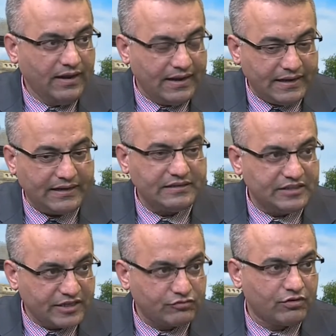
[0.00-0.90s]
And
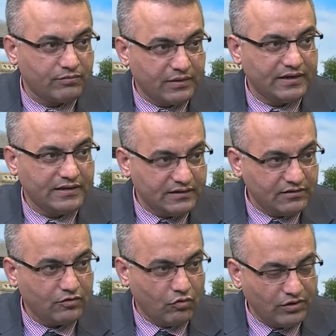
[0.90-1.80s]
that's what
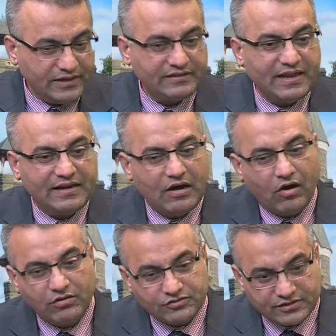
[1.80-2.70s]
my goal is. And
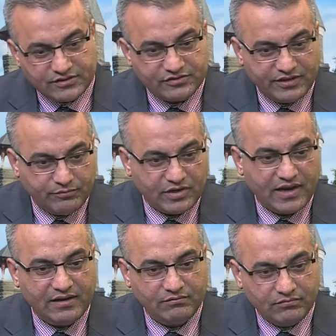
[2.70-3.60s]
also at the same
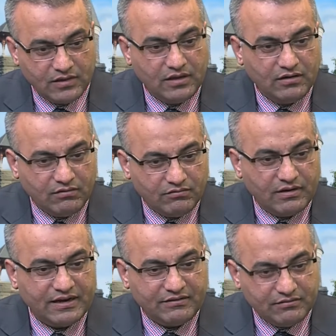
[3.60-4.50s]
time,
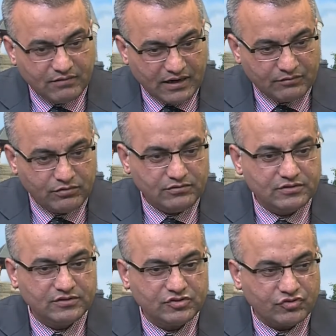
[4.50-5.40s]
I
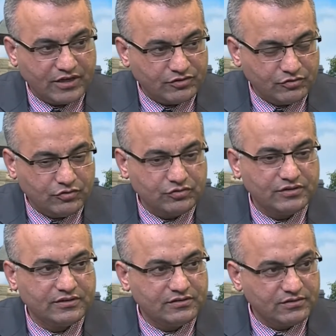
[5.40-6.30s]
would try to do
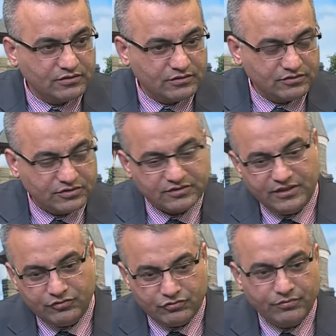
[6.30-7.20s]
that, just
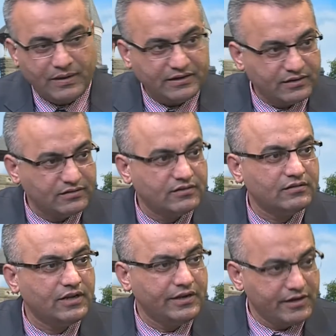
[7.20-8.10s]
he should maintain
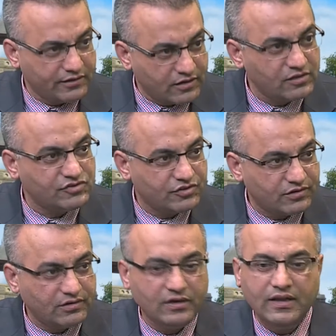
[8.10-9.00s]
the Indian
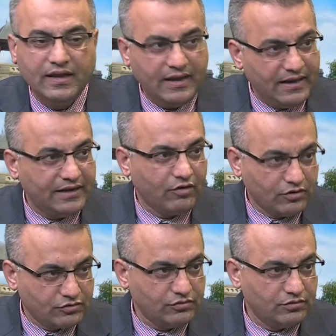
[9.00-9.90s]
culture, and
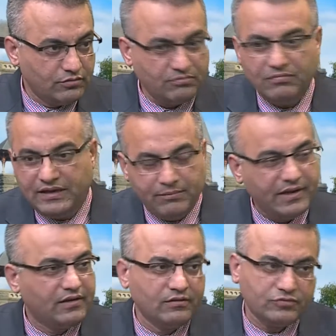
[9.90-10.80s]
also he
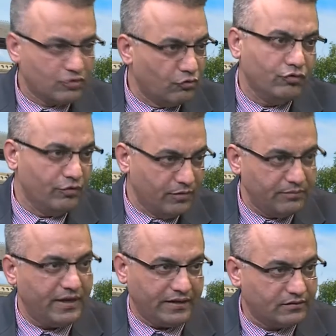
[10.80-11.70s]
becomes good
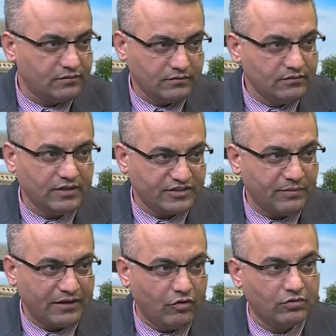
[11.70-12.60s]
human being. That's
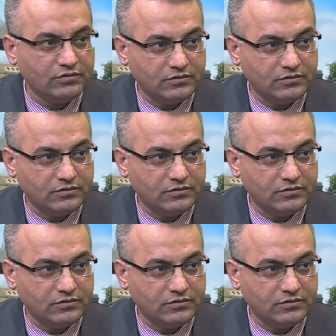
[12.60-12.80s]
my goal.